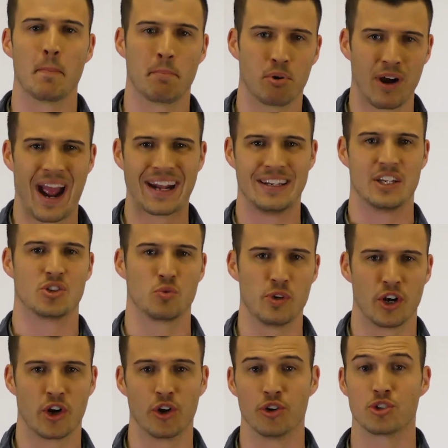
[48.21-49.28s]
practice,
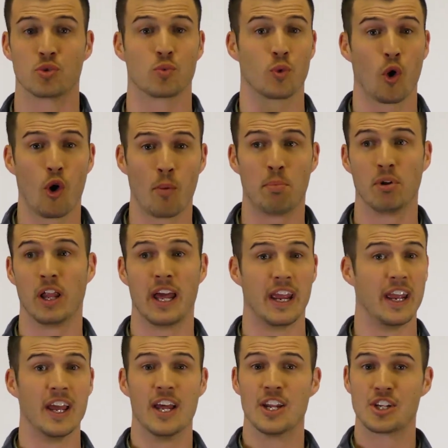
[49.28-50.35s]
rehearse, role play,
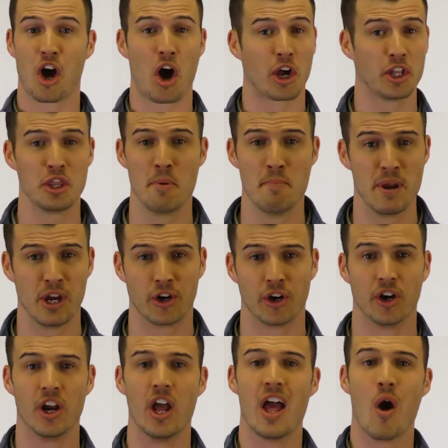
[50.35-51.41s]
talk in the
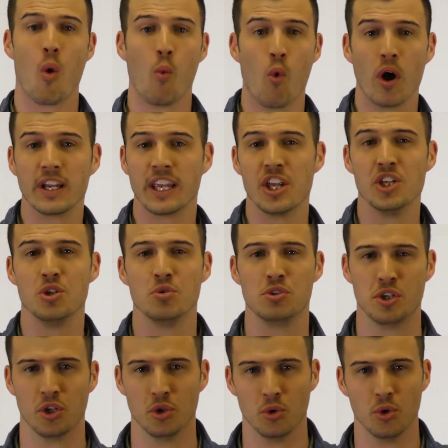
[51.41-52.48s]
mirror. What can you
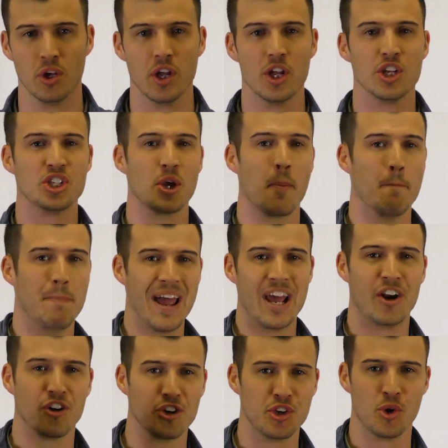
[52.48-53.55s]
do to
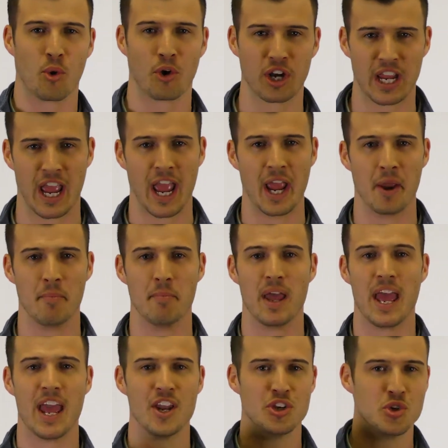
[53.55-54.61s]
better your game
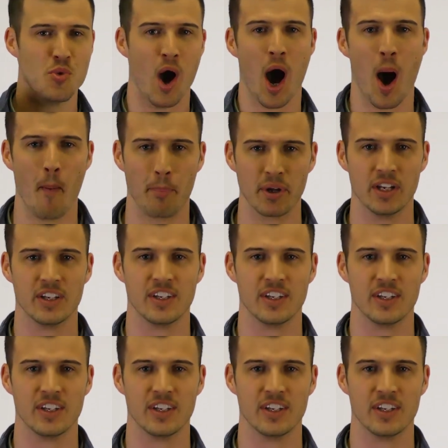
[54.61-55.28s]
and to up